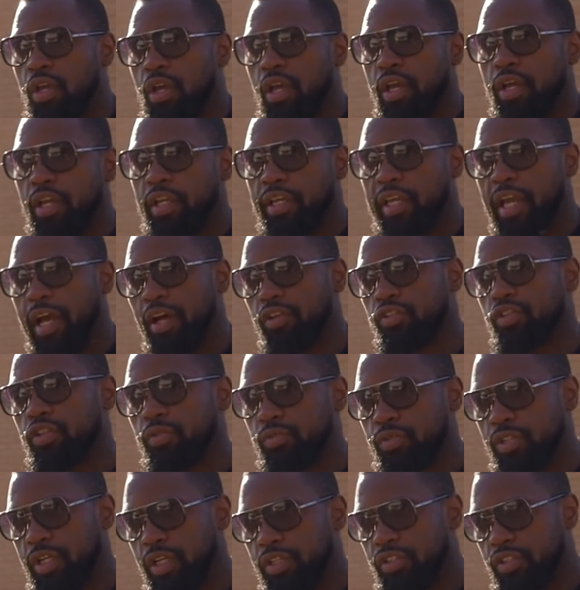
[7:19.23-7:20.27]
And a
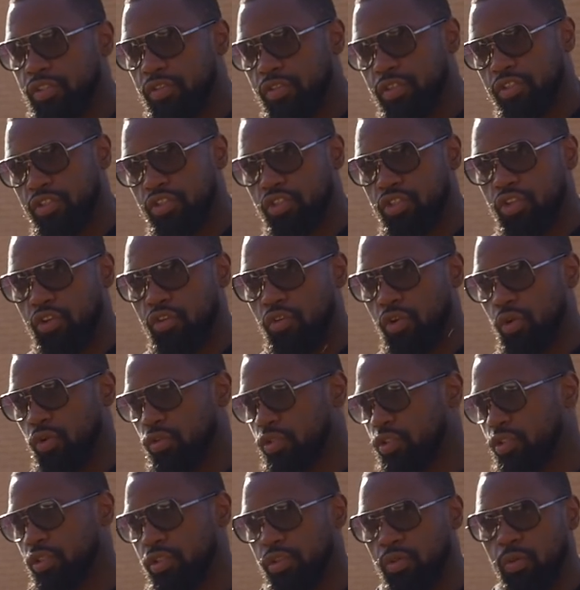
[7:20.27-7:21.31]
calcium test is a zero
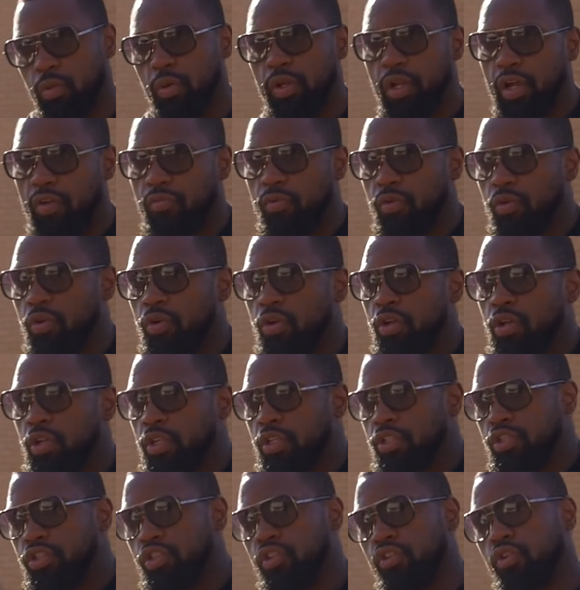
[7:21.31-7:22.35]
to whatever,
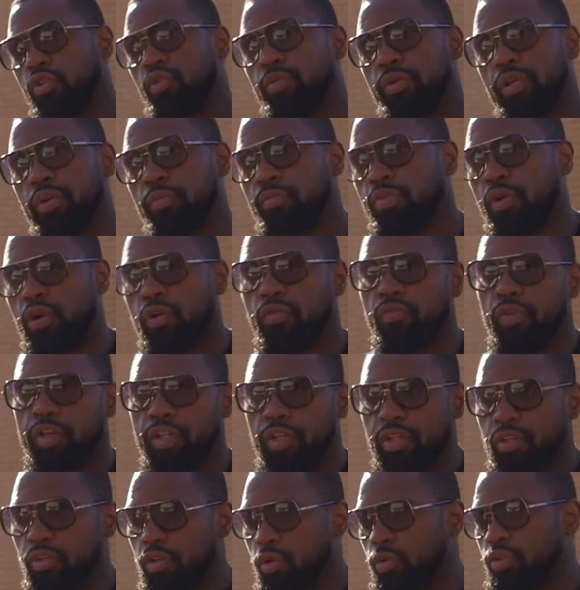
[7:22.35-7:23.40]
zero being perfect,
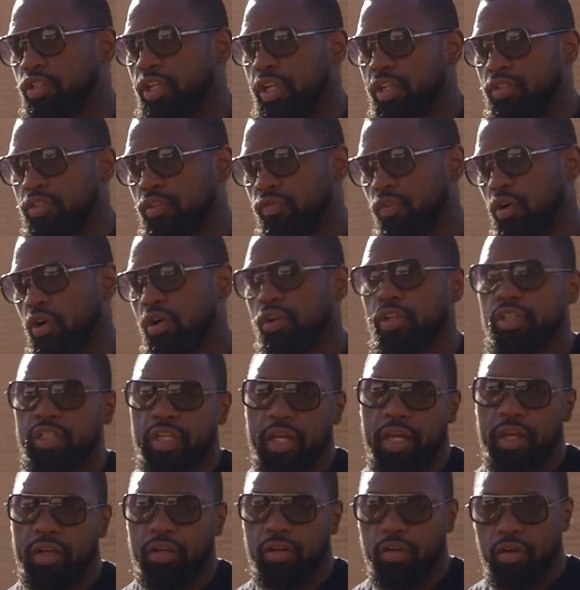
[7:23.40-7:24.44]
no chance of a heart
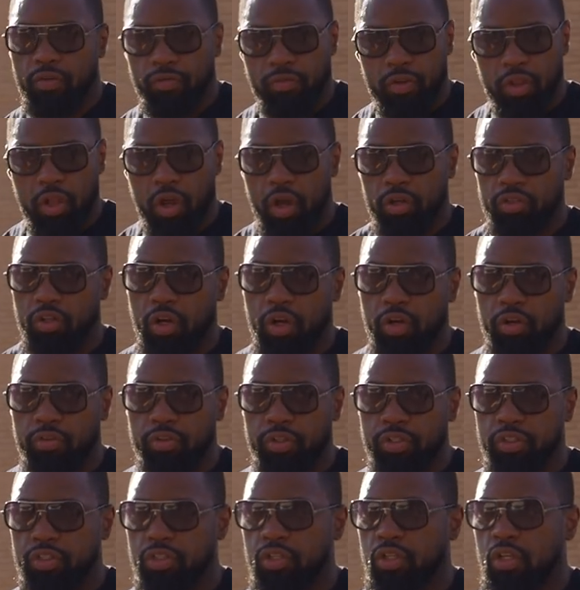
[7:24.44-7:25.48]
attack or clogged
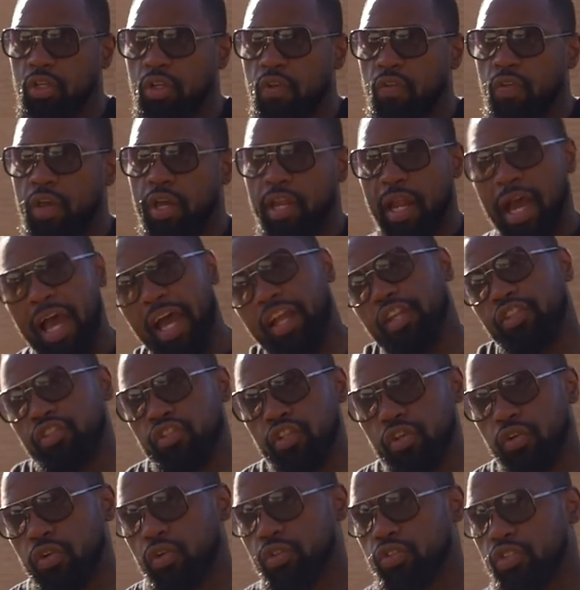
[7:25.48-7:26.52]
arteries. And I had a
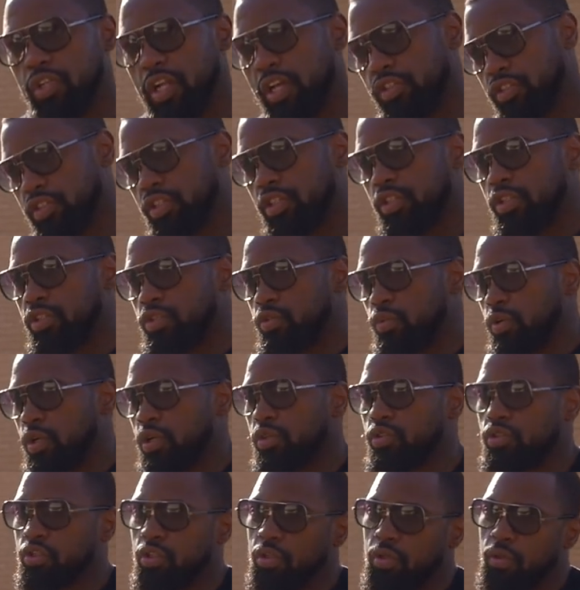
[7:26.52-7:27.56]
zero, so that's good as
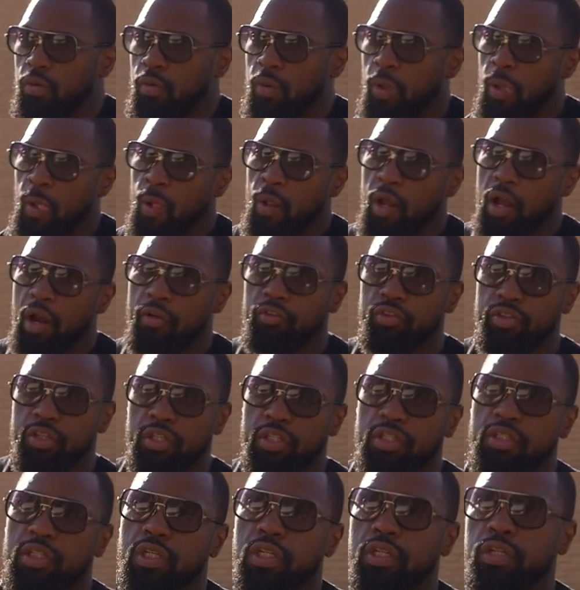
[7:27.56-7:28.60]
well. So everything
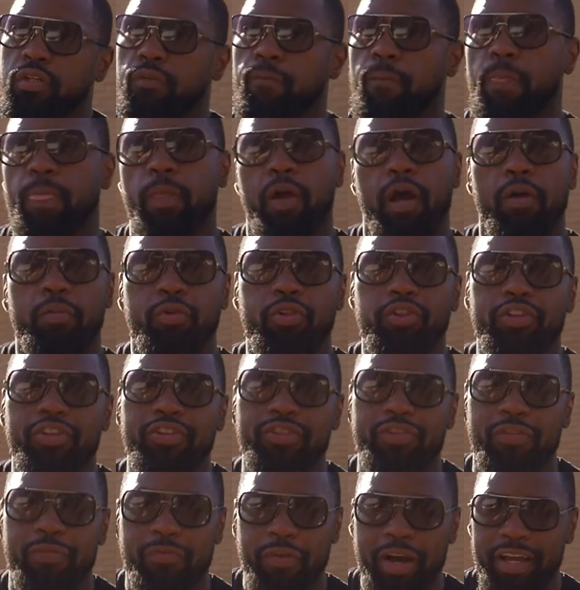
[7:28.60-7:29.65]
is good. I'm
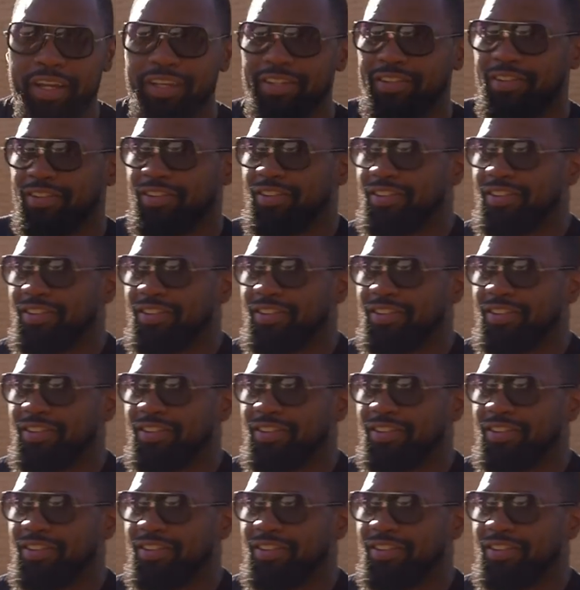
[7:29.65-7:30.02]
cleared to fight.